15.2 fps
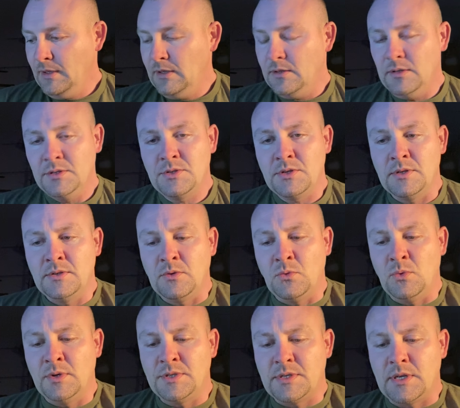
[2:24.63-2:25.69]
you listen to
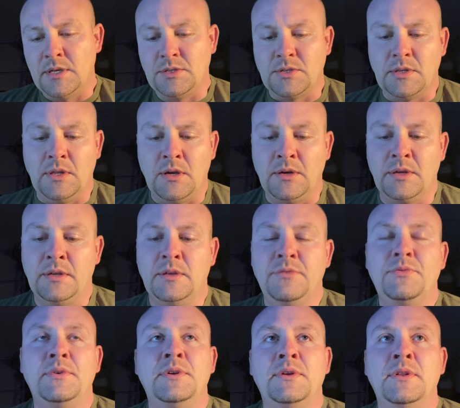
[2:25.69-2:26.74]
one station long
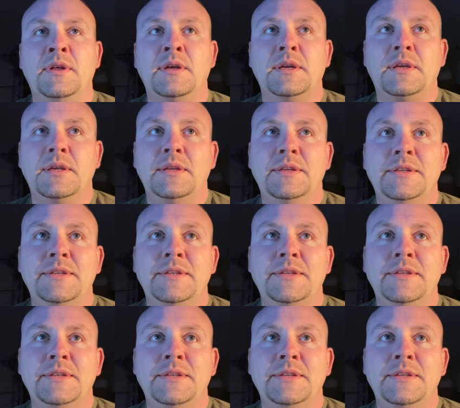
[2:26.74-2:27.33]
enough and you're like,